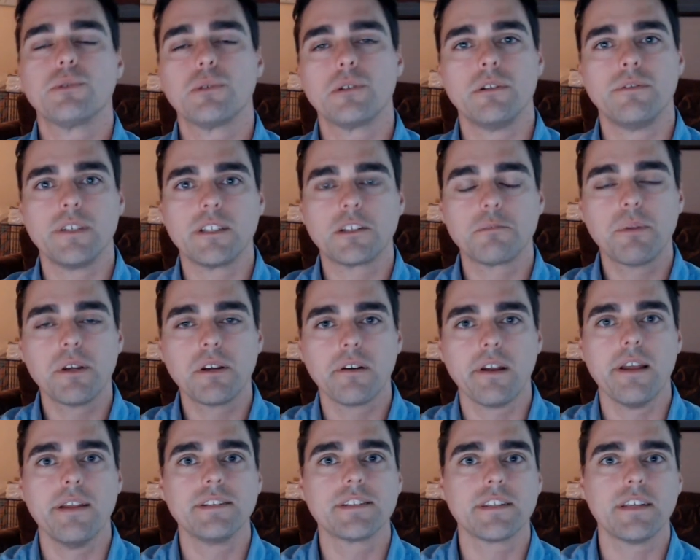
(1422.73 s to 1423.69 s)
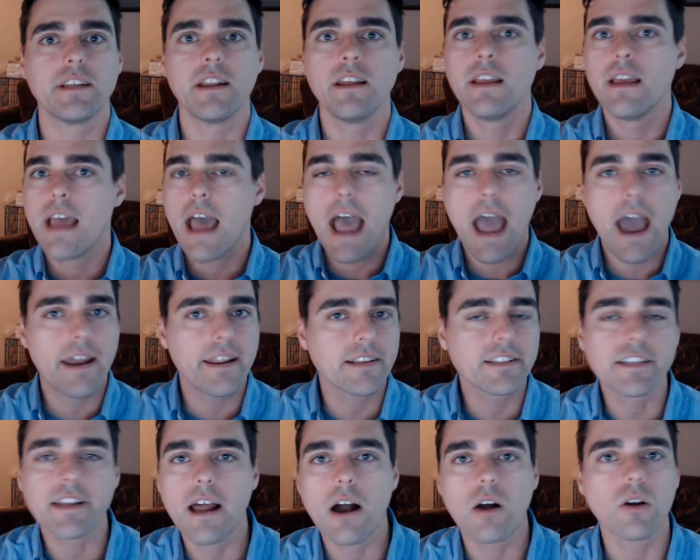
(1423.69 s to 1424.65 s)
of experience that addicts
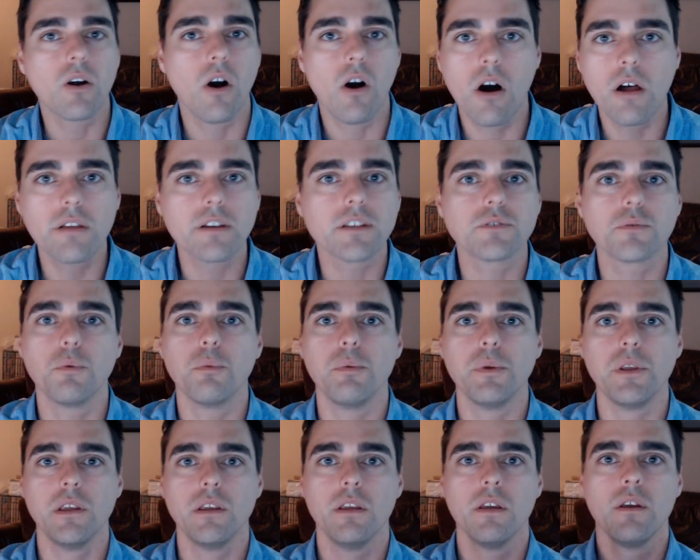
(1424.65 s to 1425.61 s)
and alcoholics will be